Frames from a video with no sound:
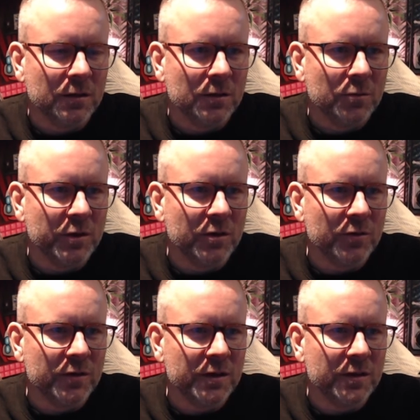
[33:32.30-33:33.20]
We don't
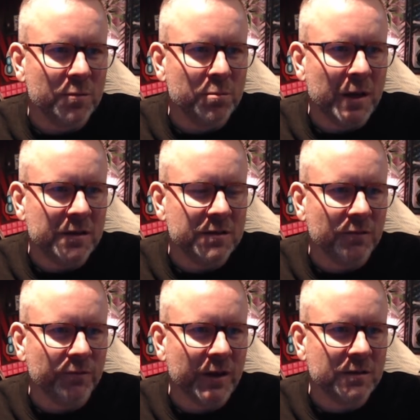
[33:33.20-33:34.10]
need the basic
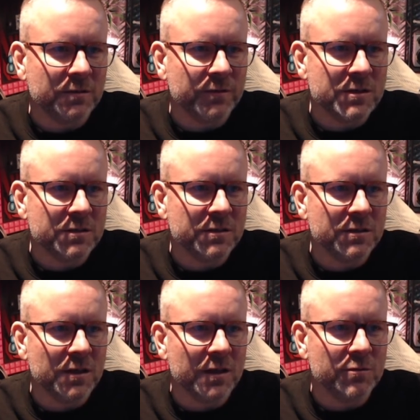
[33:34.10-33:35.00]
fetch
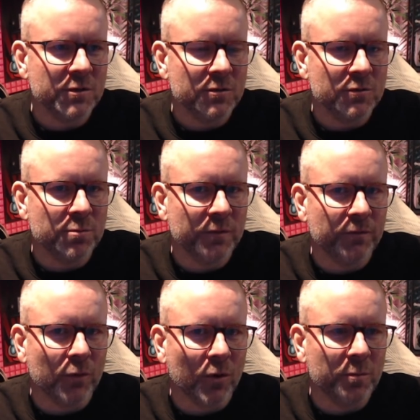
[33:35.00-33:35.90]
function as we used
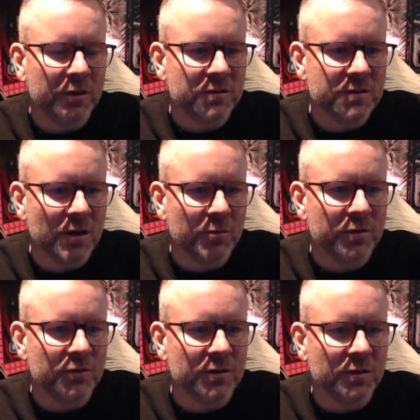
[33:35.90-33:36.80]
before, because now we're
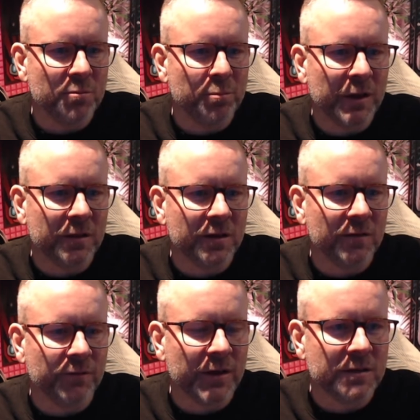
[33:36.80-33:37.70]
using the built-in
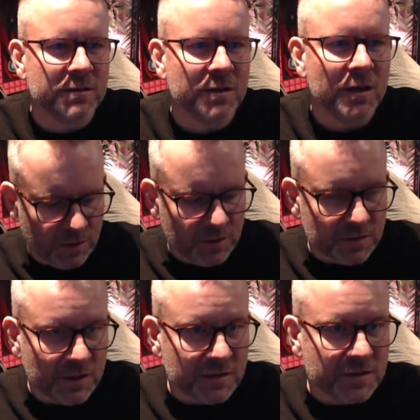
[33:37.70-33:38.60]
fetch. So
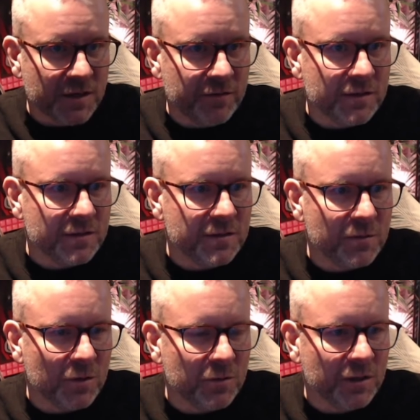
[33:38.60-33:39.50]
let's save it and see
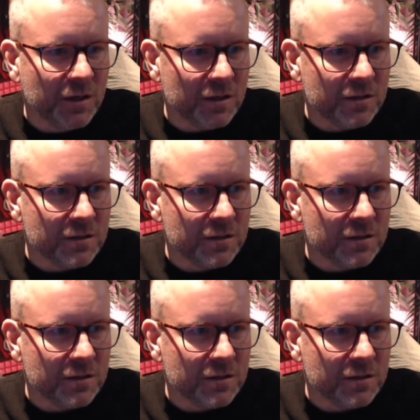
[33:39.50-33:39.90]
what we got.